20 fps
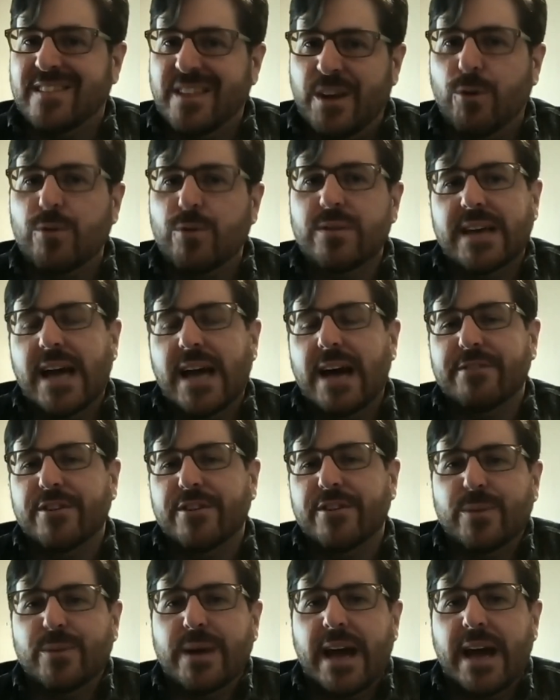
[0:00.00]
the only
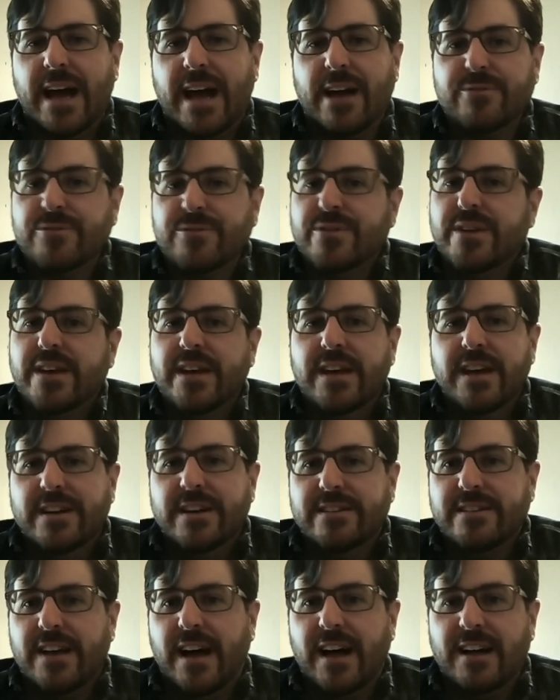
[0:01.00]
evidence we have
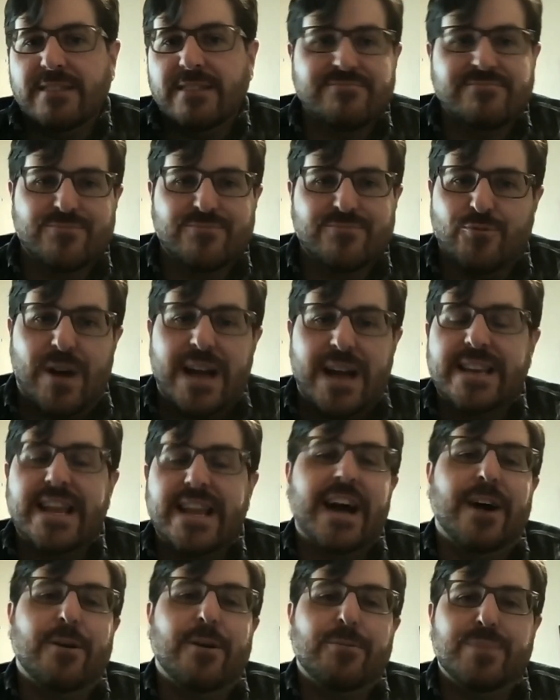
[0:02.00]
um, right
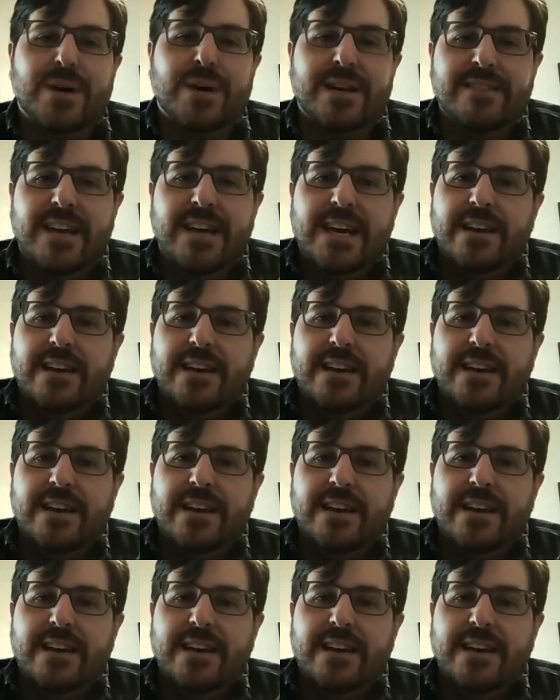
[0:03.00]
now. But